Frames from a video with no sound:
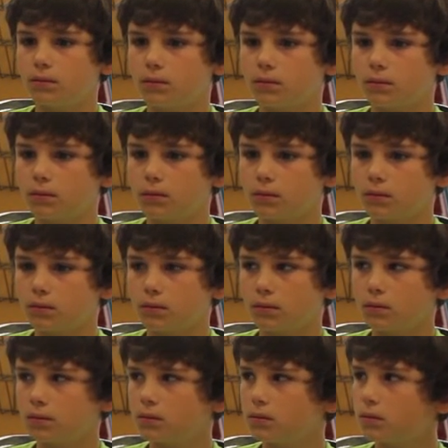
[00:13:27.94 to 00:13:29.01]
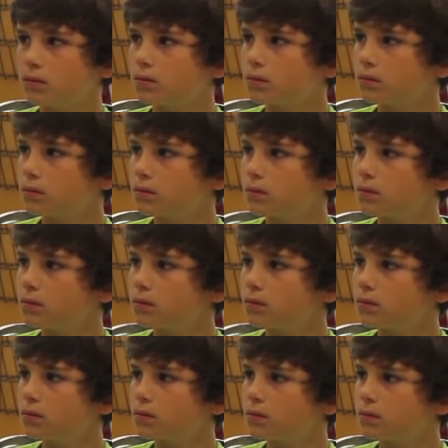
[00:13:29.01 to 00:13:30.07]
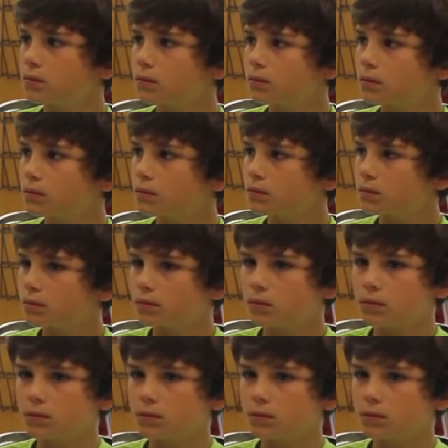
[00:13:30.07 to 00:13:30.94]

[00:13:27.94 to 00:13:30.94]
The person shown says nothing.